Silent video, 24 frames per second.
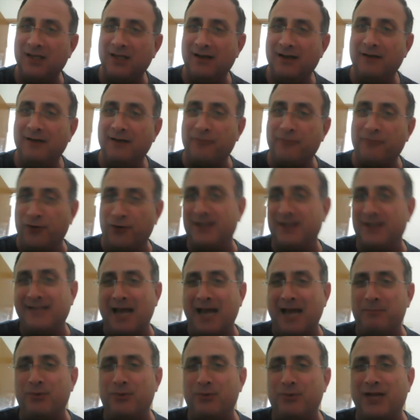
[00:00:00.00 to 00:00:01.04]
for example,
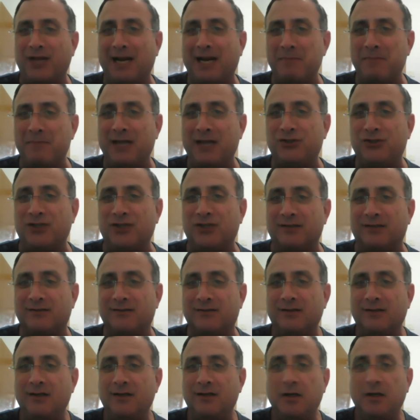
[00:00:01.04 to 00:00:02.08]
that I mentioned.
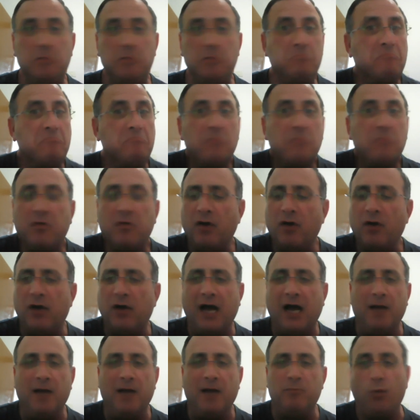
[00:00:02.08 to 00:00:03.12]

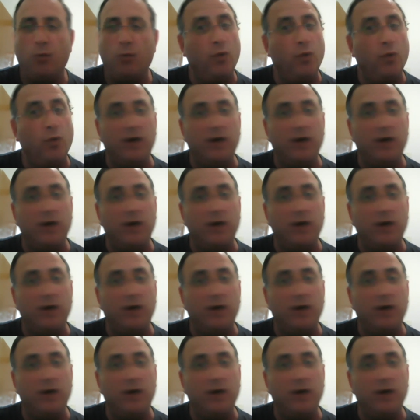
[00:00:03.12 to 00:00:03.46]
We're going to